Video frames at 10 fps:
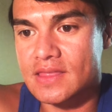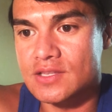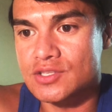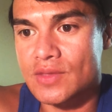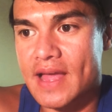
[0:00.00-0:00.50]

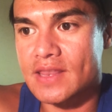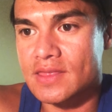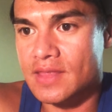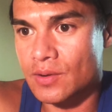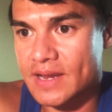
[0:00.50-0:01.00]
so
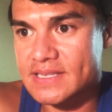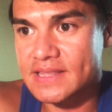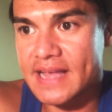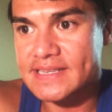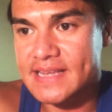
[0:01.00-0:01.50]
that there is
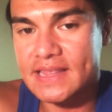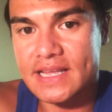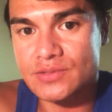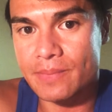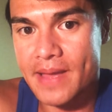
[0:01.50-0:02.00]
less and
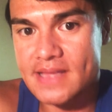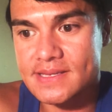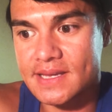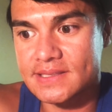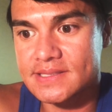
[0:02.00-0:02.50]
less
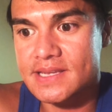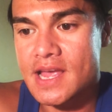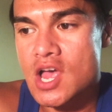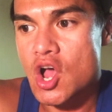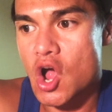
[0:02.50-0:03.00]
repentance
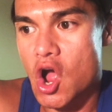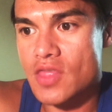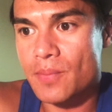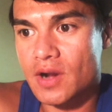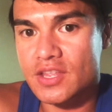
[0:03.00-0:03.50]
on
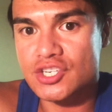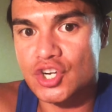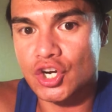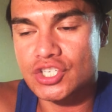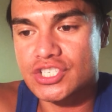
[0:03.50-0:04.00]
the part of the
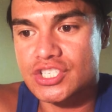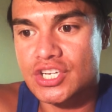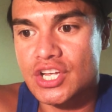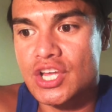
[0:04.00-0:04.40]
church,